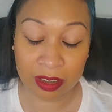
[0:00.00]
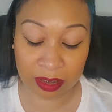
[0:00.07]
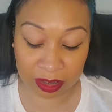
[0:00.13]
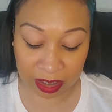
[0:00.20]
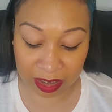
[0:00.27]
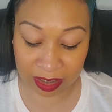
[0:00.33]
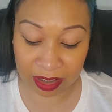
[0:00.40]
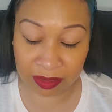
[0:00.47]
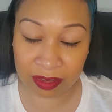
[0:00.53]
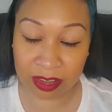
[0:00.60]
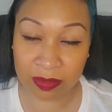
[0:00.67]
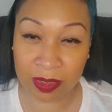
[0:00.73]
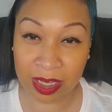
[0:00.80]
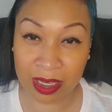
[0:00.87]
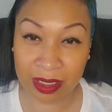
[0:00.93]

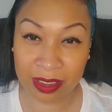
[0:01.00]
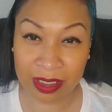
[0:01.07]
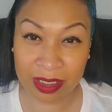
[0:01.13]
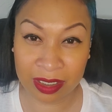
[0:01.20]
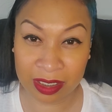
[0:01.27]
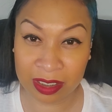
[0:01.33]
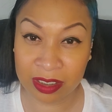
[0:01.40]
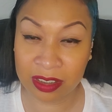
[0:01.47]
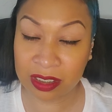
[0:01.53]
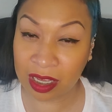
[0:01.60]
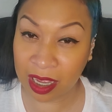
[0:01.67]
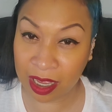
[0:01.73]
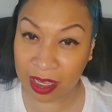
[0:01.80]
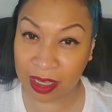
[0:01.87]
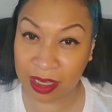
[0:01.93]
Sagittarius man, he is
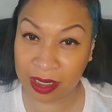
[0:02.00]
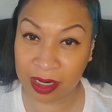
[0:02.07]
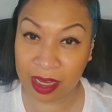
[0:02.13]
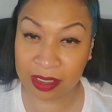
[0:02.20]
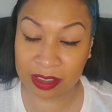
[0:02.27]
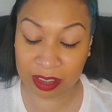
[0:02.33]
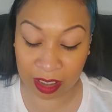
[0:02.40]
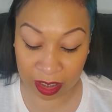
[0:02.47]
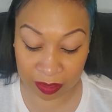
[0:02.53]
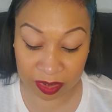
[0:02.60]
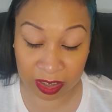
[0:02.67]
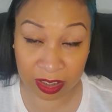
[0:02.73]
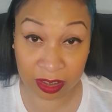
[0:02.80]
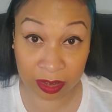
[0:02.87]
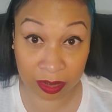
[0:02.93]
hot-headed at times,
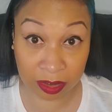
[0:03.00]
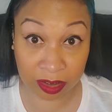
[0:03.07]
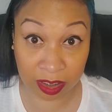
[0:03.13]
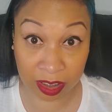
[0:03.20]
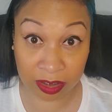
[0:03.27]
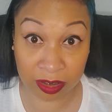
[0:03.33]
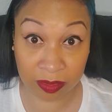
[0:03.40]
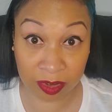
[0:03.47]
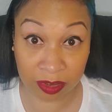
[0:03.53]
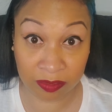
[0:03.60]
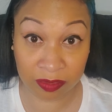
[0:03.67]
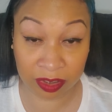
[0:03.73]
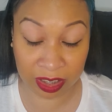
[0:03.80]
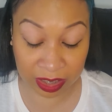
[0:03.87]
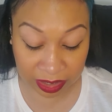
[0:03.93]
and he could say some
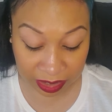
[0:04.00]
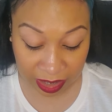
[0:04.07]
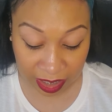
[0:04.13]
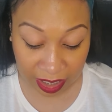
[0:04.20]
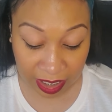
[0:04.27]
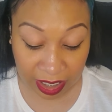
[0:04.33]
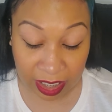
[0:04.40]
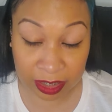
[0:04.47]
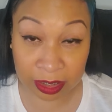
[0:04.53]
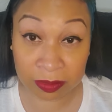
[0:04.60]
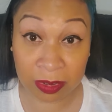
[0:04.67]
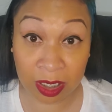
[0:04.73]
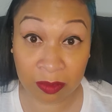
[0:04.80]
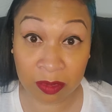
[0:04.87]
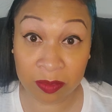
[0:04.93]
hurtful things, and
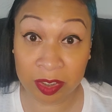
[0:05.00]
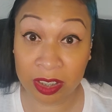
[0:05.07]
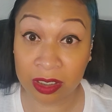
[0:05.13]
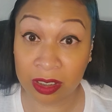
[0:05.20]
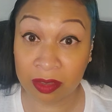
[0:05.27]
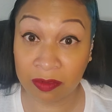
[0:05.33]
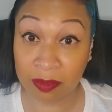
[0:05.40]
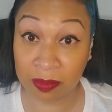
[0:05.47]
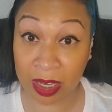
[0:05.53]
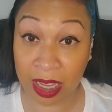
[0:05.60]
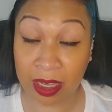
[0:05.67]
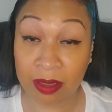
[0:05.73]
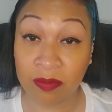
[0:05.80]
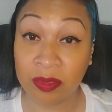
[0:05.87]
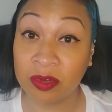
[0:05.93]
Gemini woman could give it
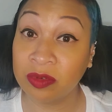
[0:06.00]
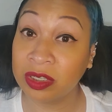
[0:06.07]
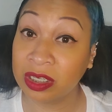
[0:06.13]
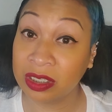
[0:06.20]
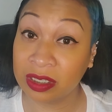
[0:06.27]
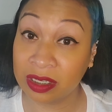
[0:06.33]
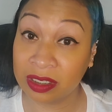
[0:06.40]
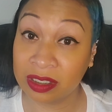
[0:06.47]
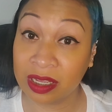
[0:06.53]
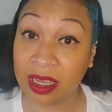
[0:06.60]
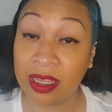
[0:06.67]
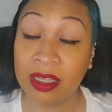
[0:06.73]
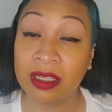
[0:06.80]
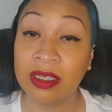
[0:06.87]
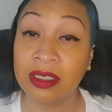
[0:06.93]
back. But when he does
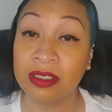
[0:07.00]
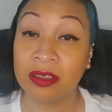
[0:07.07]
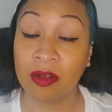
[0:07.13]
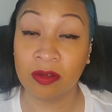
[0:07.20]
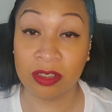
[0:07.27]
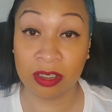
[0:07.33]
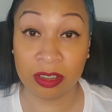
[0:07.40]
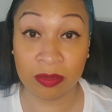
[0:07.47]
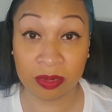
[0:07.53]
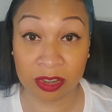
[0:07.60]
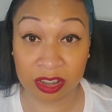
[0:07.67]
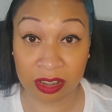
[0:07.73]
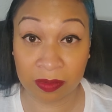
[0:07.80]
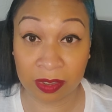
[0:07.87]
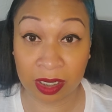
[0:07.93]
that, it's only going to
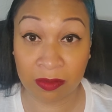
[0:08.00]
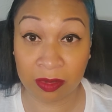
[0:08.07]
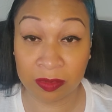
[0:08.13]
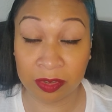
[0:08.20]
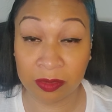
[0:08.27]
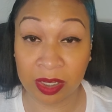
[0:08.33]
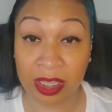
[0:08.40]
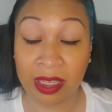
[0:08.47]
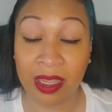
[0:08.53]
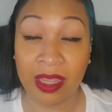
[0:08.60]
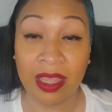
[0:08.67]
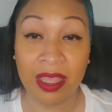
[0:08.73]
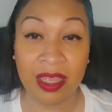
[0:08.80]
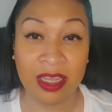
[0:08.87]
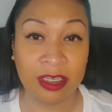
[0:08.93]
push Gemini woman away,
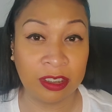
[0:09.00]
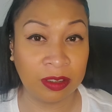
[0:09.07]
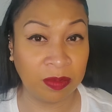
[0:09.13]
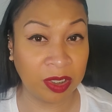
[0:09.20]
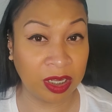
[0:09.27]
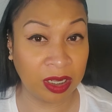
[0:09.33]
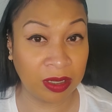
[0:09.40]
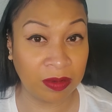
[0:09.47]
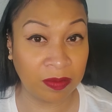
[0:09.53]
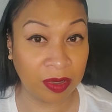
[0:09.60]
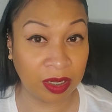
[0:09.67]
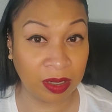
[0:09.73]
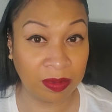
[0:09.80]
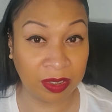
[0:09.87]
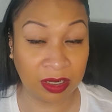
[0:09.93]
and she become
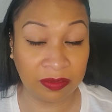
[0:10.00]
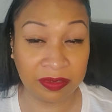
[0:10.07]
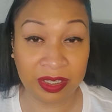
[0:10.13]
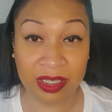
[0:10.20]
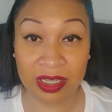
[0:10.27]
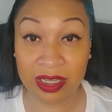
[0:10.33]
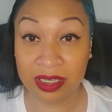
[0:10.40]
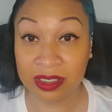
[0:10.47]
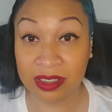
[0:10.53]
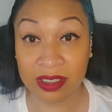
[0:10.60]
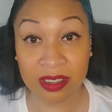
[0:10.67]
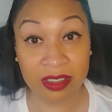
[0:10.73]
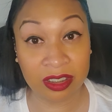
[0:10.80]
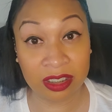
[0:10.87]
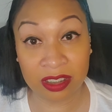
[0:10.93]
up in her feelings,
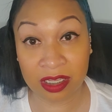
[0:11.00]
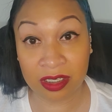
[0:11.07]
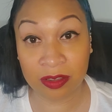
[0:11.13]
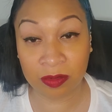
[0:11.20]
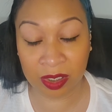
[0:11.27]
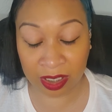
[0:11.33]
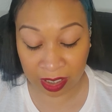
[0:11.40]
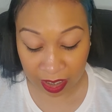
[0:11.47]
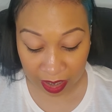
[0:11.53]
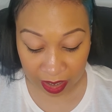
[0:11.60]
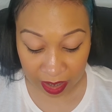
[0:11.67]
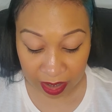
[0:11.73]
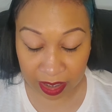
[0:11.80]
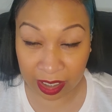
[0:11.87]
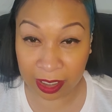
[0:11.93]
and she stays away,
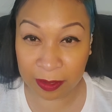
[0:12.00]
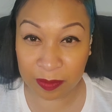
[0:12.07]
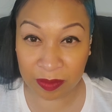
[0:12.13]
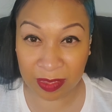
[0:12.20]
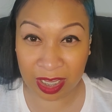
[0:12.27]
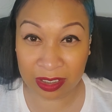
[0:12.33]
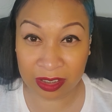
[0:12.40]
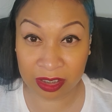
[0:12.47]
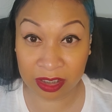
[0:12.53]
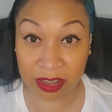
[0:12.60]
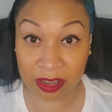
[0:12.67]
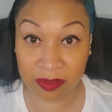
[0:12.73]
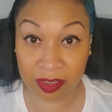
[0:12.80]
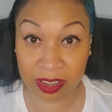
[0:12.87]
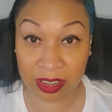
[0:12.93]
okay, until
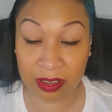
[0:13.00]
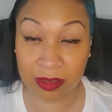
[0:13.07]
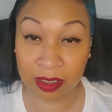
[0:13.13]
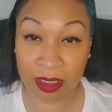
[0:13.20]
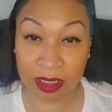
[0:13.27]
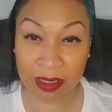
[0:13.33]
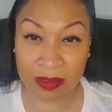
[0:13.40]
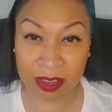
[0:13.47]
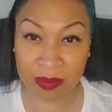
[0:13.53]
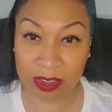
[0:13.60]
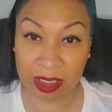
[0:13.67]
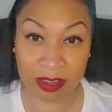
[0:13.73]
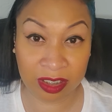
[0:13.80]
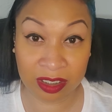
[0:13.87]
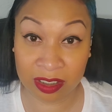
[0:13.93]
she's ready.
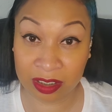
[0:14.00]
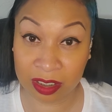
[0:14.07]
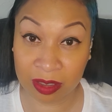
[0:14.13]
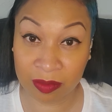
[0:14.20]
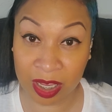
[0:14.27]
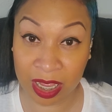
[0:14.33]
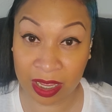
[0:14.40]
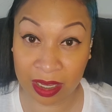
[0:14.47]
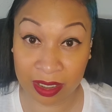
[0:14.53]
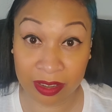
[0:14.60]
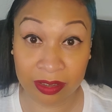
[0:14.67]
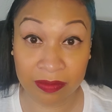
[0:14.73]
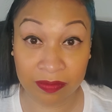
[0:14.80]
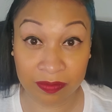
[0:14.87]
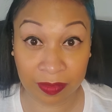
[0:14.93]
Sometimes she doesn't come back,
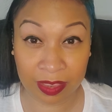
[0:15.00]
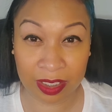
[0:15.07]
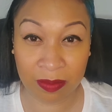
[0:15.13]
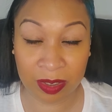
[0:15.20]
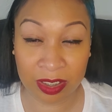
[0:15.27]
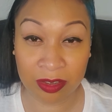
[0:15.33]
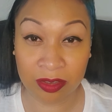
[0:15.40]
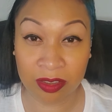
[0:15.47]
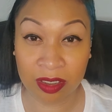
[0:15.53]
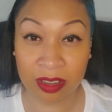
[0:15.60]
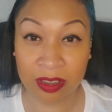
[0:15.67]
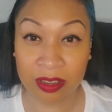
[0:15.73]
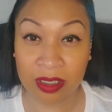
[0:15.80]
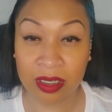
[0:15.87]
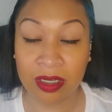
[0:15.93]
depending
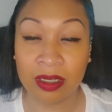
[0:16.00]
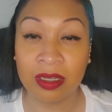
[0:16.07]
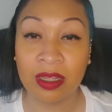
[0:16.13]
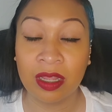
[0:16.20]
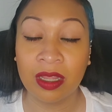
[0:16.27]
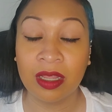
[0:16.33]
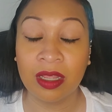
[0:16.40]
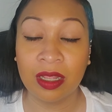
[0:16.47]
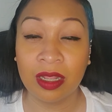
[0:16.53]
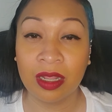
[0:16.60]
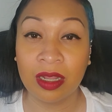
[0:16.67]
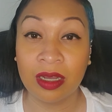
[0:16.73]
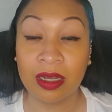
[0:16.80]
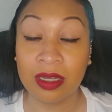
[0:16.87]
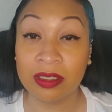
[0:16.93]
on the
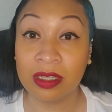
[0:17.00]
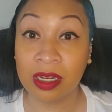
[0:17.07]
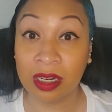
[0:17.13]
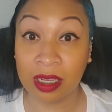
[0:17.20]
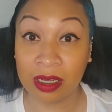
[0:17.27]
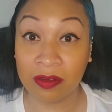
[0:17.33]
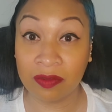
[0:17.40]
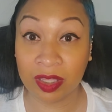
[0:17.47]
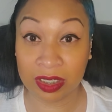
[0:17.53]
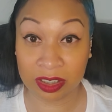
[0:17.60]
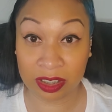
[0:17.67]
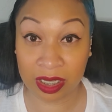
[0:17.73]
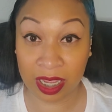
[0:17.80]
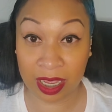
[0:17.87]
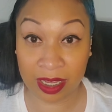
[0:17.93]
love that
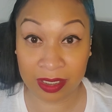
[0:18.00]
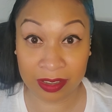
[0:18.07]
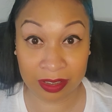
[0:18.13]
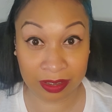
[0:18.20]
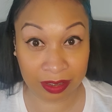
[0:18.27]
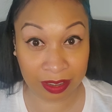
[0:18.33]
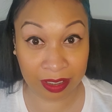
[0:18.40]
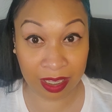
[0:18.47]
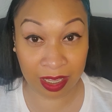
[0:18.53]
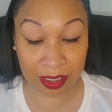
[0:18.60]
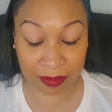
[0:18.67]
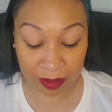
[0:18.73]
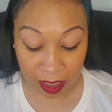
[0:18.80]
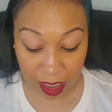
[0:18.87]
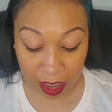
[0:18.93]
she has,
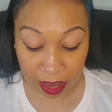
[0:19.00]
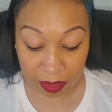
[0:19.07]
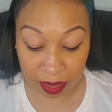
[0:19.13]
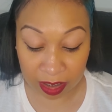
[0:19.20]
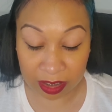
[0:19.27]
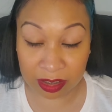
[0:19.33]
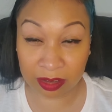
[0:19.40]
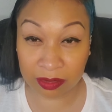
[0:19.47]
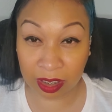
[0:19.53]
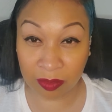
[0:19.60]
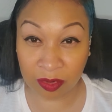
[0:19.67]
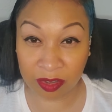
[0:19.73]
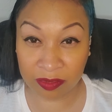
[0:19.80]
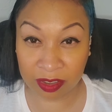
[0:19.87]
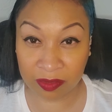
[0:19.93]
again. Because if they
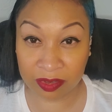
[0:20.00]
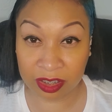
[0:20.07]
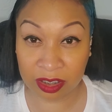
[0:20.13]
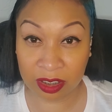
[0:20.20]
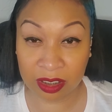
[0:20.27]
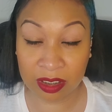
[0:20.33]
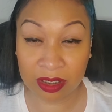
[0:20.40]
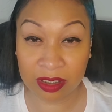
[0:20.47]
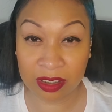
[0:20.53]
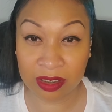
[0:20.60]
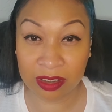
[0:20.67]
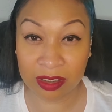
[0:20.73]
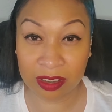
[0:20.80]
both love each other, this is